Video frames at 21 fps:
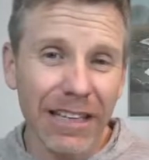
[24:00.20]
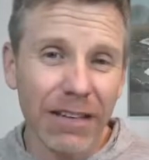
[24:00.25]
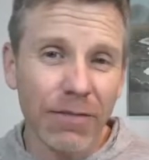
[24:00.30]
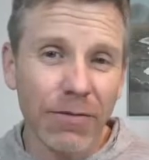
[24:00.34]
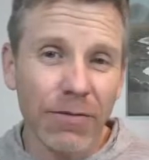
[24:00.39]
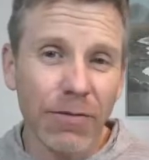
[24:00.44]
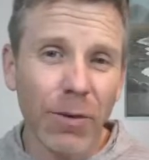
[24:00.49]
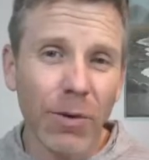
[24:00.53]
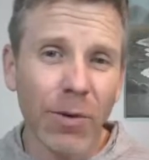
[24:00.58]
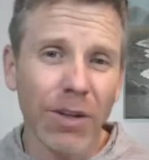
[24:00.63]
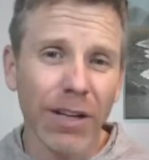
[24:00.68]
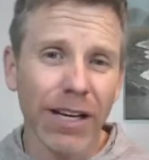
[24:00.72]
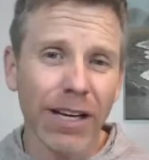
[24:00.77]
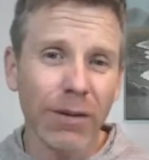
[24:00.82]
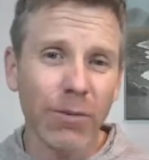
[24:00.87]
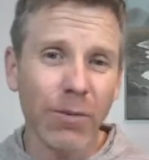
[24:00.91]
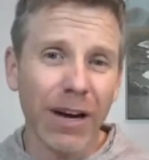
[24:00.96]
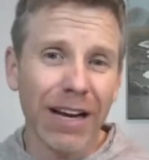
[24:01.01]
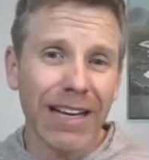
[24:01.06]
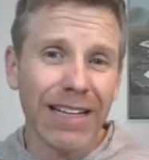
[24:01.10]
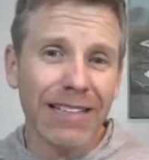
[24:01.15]
fully
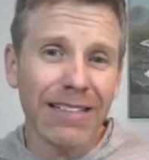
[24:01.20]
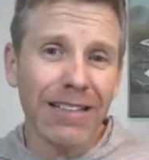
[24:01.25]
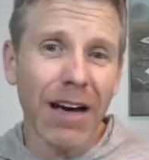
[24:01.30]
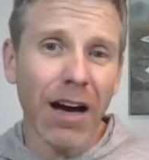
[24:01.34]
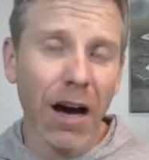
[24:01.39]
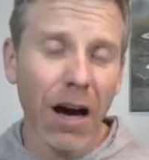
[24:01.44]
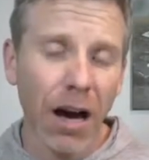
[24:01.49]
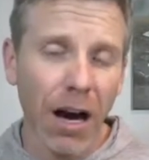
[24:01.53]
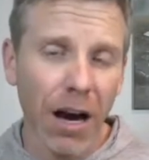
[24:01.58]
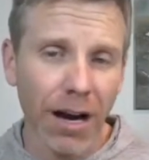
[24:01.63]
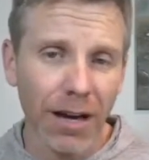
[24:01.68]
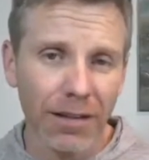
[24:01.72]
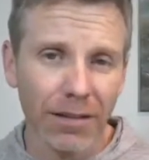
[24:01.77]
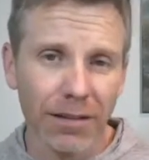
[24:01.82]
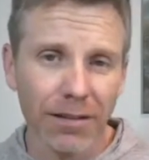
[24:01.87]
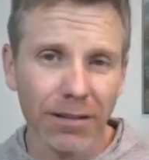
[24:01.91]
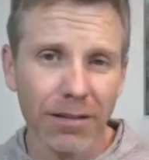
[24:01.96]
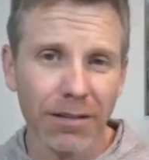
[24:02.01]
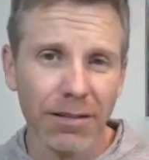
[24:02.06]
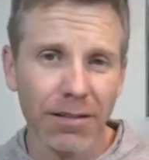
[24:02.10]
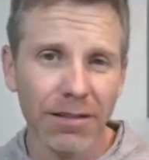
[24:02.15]
when it's
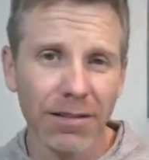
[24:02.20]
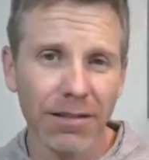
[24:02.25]
us